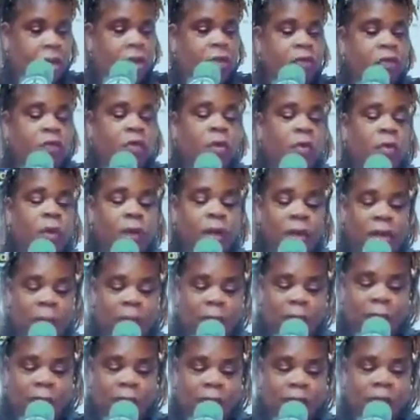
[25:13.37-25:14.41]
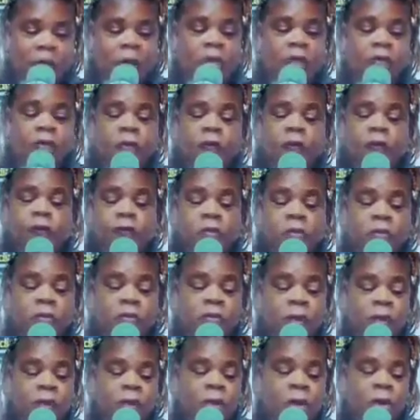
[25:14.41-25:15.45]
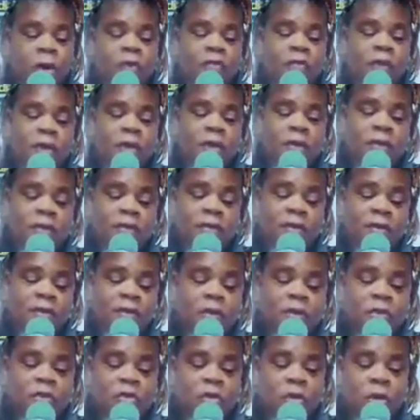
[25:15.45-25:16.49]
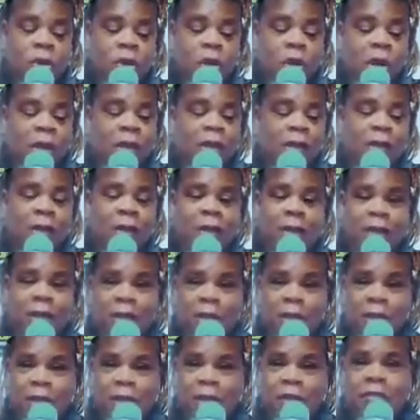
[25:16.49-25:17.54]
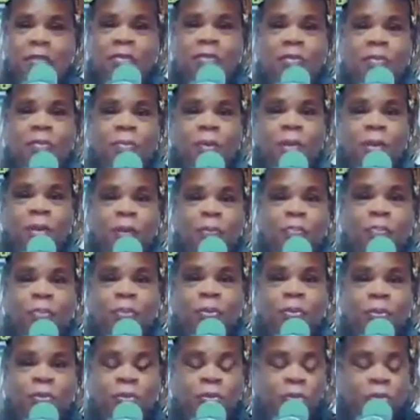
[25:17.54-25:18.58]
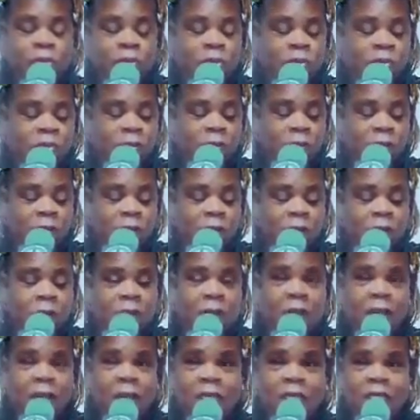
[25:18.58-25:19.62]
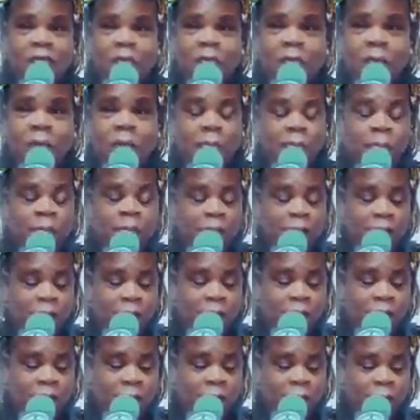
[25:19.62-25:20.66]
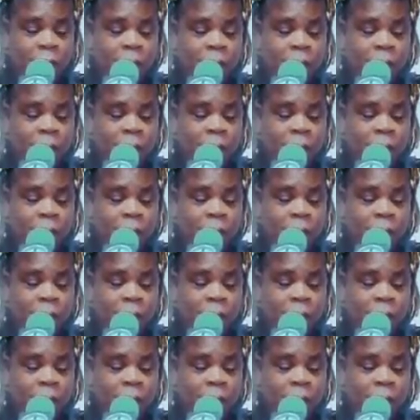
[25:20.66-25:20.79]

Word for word: So again, the fruit that already exists in your garden needs to be pulled, needs to be picked.